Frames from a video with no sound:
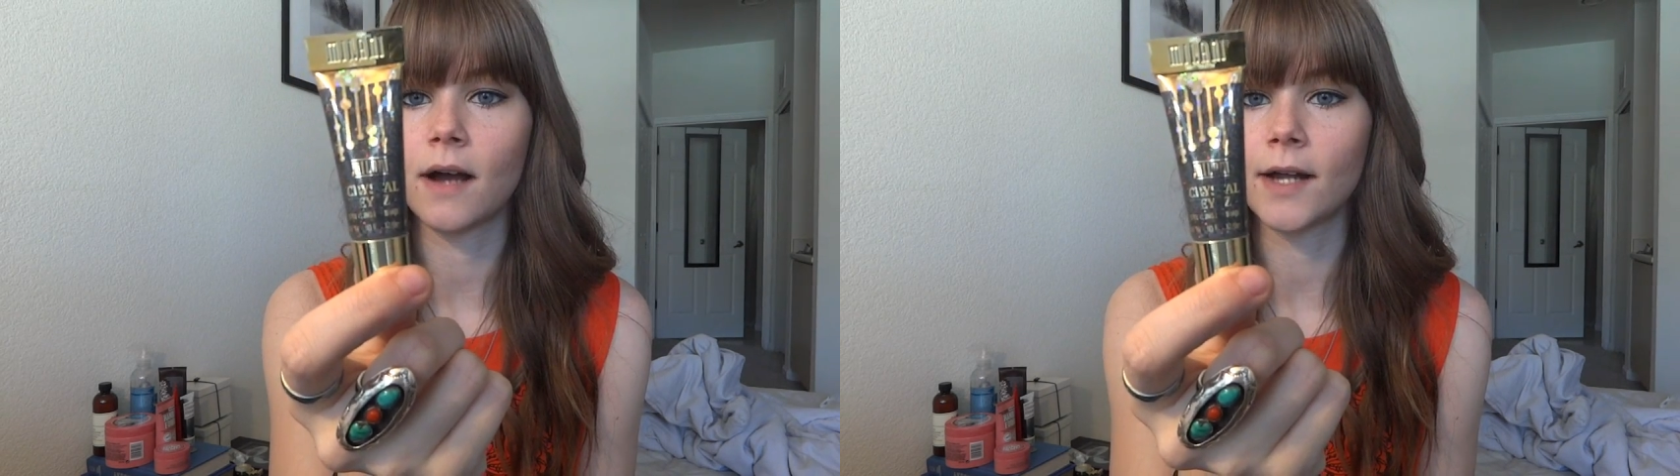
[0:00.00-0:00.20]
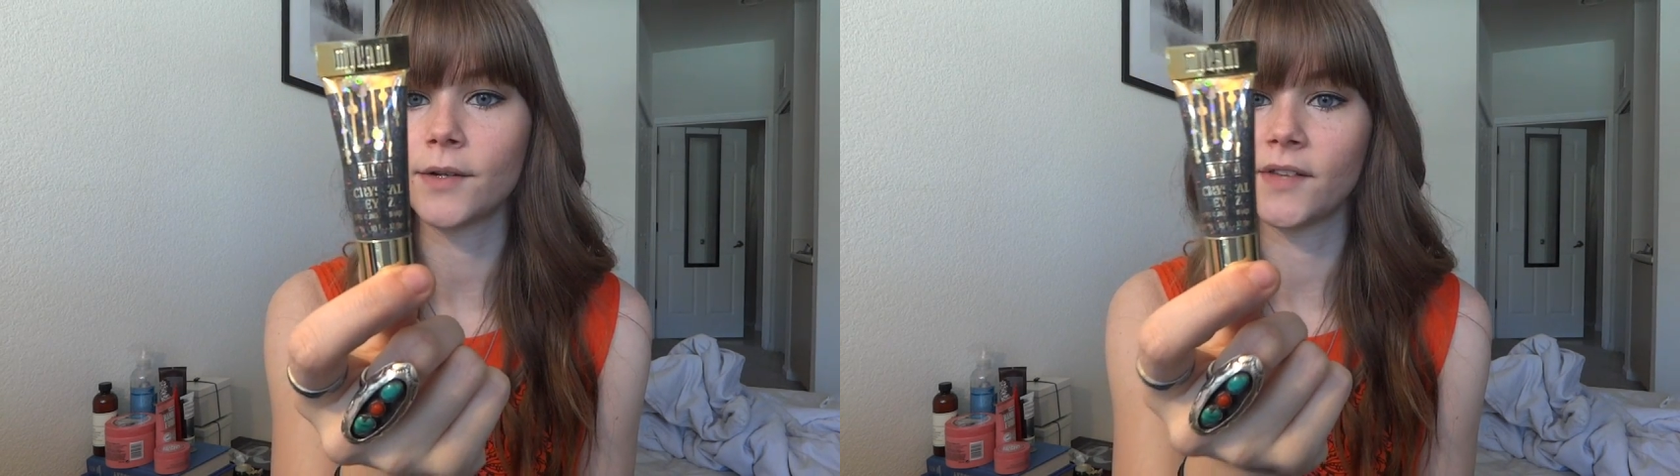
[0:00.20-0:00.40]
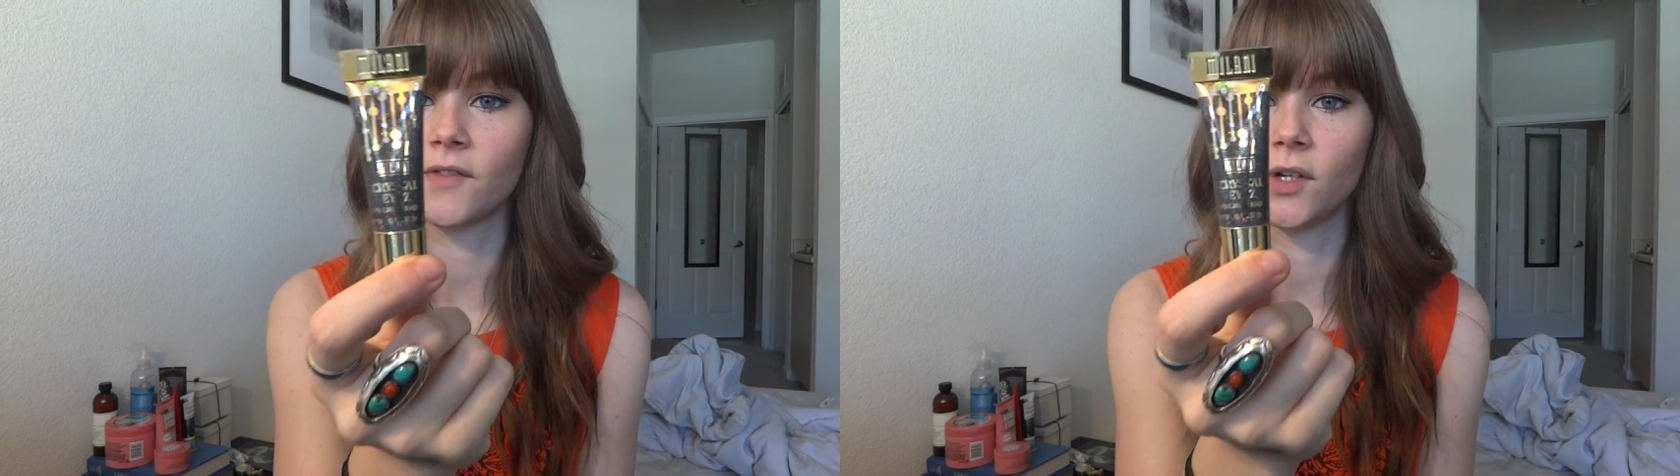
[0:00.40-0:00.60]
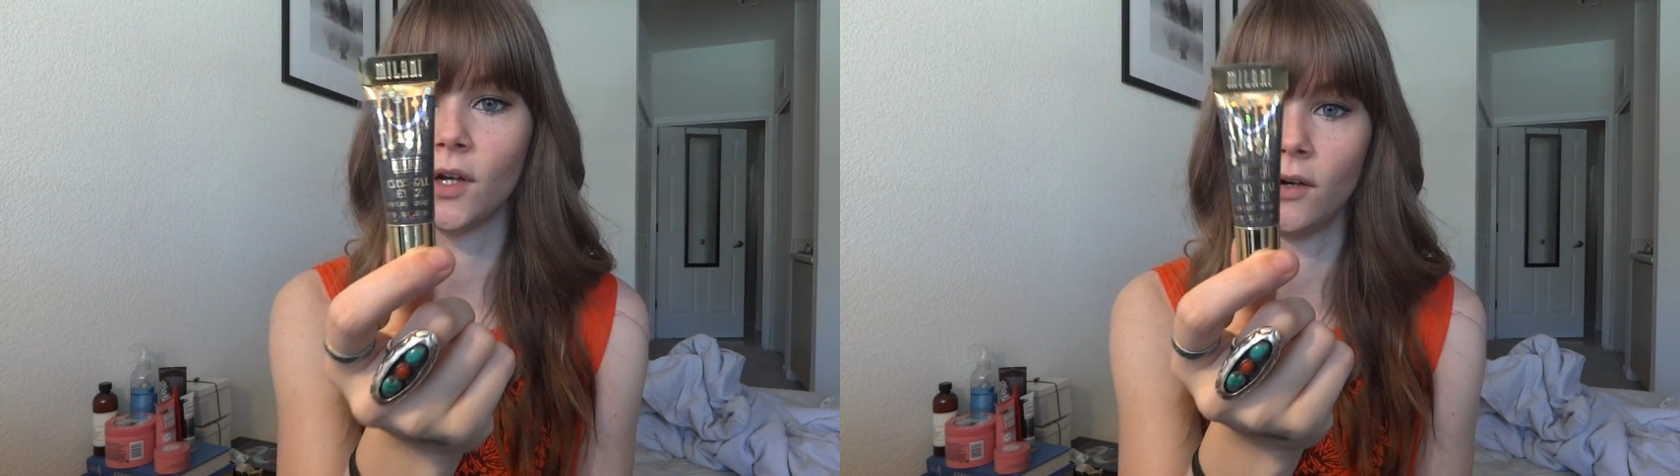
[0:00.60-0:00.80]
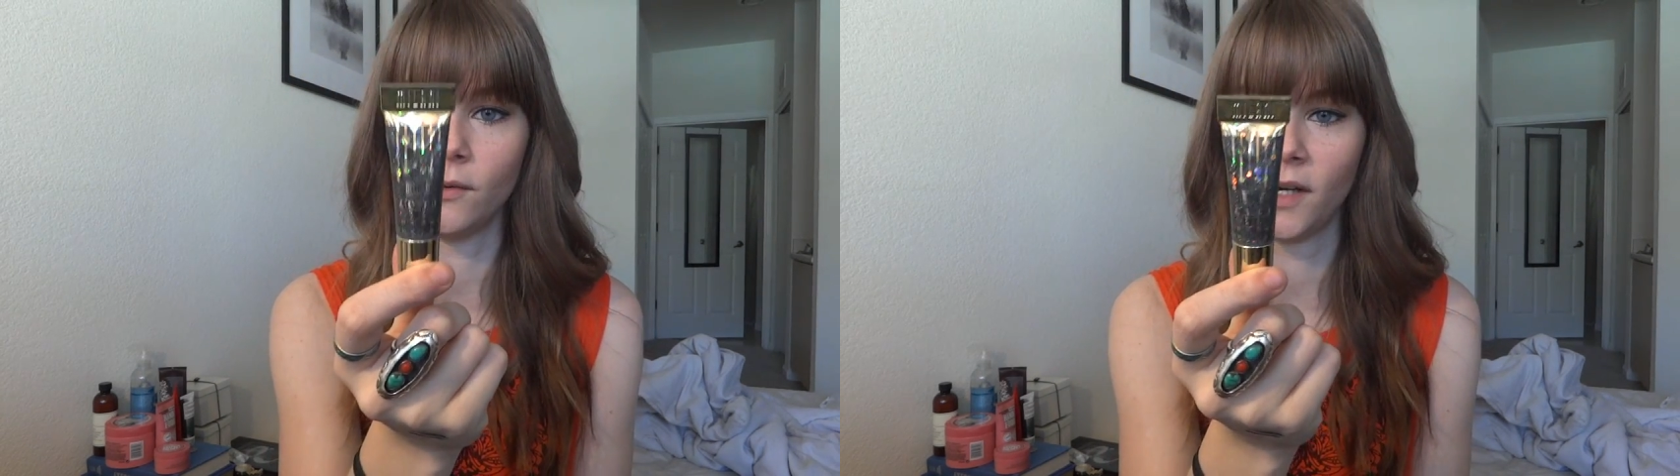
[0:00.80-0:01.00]
I don't even
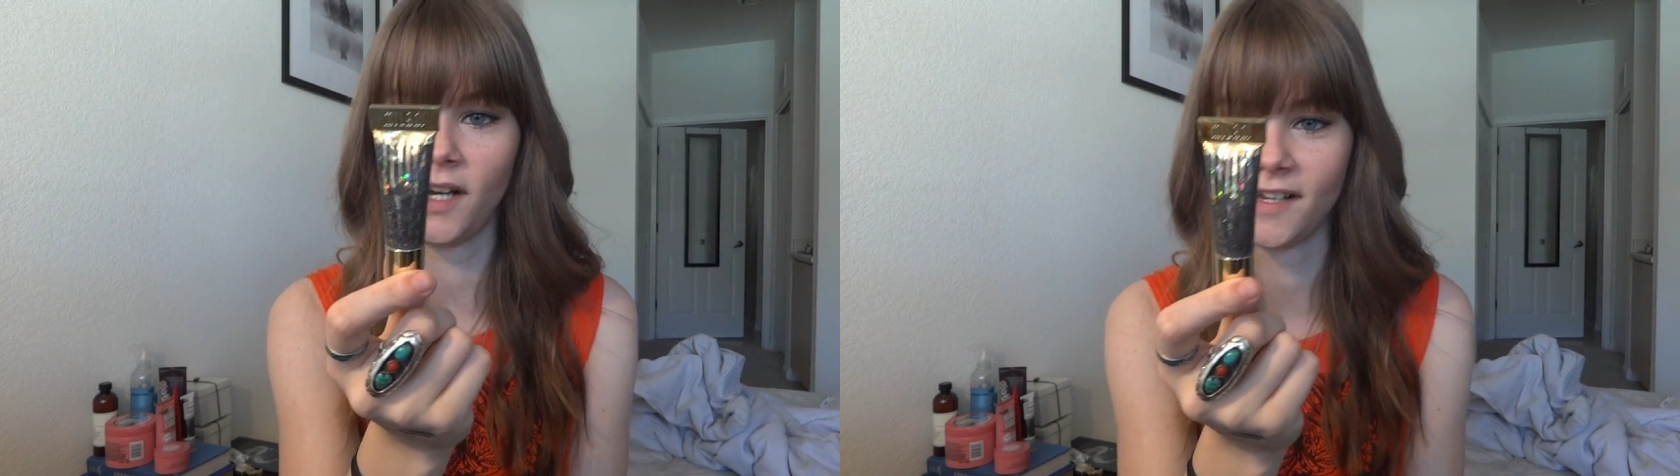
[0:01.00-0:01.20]
know,